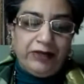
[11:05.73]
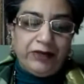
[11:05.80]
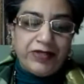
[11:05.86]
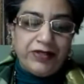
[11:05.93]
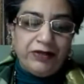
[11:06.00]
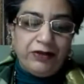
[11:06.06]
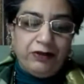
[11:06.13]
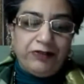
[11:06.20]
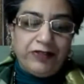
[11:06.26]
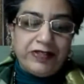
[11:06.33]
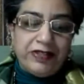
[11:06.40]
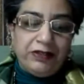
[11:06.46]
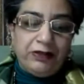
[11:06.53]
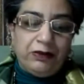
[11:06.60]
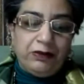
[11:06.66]
I was in
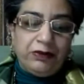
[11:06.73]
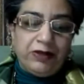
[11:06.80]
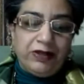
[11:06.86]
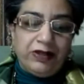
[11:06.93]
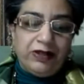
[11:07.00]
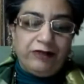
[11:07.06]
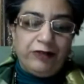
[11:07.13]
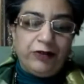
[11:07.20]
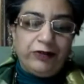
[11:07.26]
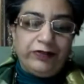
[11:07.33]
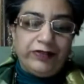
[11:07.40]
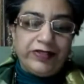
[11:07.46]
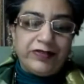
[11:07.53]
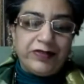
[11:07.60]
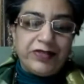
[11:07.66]
office, and a few
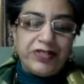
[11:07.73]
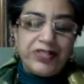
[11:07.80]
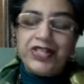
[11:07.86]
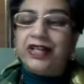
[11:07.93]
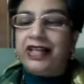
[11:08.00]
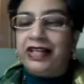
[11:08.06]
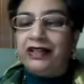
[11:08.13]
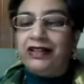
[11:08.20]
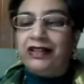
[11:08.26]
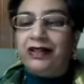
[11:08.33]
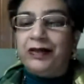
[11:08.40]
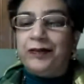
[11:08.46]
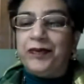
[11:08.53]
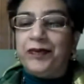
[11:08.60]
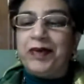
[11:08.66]
of us were sharing
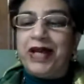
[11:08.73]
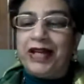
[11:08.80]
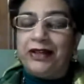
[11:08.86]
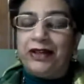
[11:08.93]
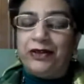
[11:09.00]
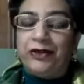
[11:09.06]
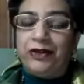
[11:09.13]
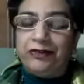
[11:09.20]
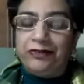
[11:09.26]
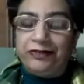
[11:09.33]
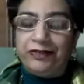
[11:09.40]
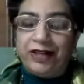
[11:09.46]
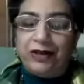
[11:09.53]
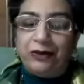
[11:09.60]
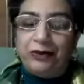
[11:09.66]
the background of
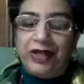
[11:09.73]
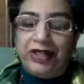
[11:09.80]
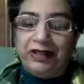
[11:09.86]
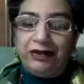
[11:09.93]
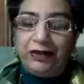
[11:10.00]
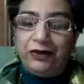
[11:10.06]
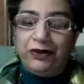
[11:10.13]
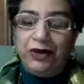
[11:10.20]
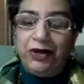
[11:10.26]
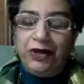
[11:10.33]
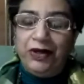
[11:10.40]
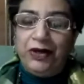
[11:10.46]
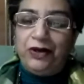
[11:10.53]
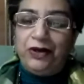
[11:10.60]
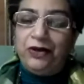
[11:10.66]
how we
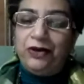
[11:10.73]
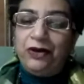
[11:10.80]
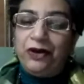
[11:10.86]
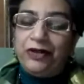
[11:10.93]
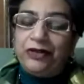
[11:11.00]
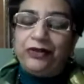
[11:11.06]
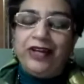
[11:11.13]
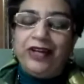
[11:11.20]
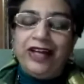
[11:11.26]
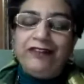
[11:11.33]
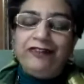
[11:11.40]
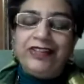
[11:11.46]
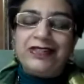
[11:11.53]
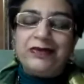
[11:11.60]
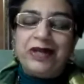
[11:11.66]
gone through
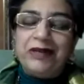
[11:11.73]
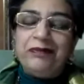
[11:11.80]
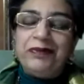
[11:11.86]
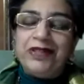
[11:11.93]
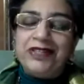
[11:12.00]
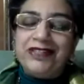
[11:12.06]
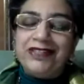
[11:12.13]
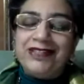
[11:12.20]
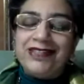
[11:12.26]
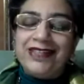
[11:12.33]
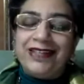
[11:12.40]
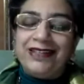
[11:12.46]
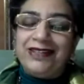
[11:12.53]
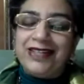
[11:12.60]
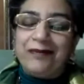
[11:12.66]
life, and this one person
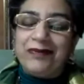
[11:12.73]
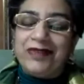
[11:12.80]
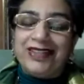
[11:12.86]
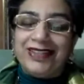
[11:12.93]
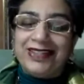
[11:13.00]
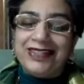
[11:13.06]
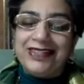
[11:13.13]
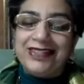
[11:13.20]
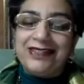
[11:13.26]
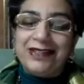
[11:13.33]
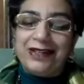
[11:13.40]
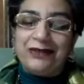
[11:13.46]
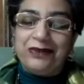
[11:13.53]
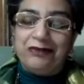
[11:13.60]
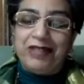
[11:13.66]
said something that
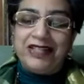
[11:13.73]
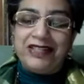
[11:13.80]
stuck with me.